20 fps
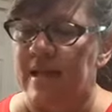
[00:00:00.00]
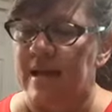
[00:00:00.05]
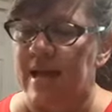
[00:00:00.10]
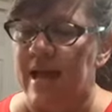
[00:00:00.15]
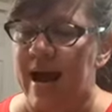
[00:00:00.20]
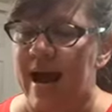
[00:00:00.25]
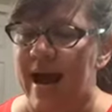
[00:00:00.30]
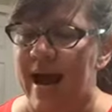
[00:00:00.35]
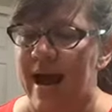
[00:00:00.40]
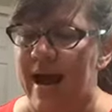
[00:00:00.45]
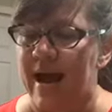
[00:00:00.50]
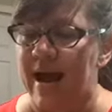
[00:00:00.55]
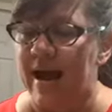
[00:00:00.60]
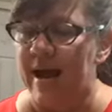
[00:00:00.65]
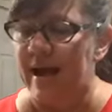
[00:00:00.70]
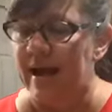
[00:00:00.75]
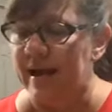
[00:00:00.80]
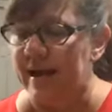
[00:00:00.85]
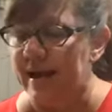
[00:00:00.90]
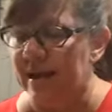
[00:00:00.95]

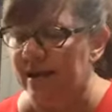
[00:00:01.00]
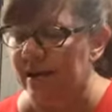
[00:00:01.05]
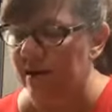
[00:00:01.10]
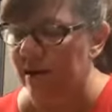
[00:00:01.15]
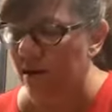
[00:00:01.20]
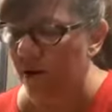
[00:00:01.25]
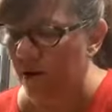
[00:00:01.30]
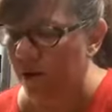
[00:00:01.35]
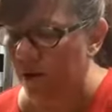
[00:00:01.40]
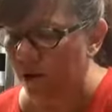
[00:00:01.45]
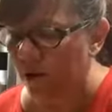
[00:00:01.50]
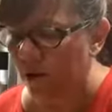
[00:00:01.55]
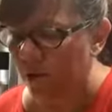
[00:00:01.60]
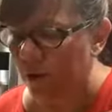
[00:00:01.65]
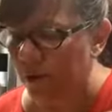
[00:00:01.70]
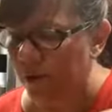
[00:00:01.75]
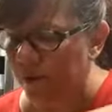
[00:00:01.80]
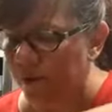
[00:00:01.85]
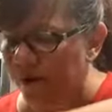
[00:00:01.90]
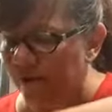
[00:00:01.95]
I
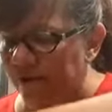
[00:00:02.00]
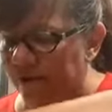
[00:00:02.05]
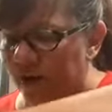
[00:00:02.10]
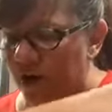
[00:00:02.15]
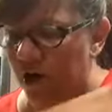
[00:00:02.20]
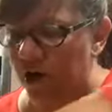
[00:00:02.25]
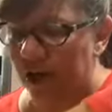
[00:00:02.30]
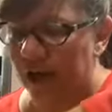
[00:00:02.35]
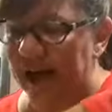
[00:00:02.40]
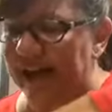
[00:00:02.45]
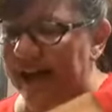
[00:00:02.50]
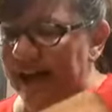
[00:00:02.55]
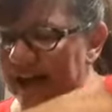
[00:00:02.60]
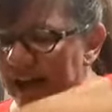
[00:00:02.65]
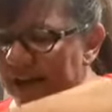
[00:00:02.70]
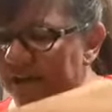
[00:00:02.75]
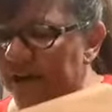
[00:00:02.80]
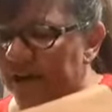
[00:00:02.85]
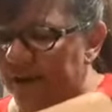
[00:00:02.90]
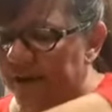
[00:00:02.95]
would prefer like an
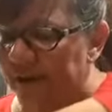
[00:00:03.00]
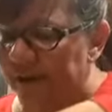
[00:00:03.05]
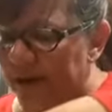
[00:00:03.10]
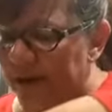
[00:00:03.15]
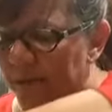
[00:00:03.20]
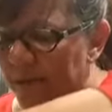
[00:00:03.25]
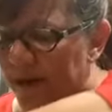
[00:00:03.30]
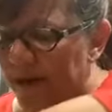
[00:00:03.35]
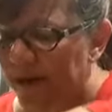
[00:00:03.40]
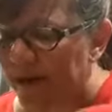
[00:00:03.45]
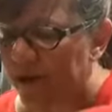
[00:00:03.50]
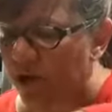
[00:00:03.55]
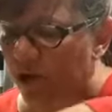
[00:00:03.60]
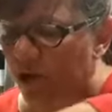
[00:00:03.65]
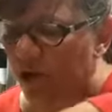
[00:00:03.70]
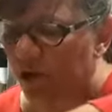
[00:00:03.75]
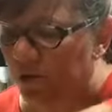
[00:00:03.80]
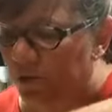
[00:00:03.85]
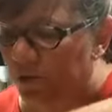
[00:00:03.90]
everything bagel,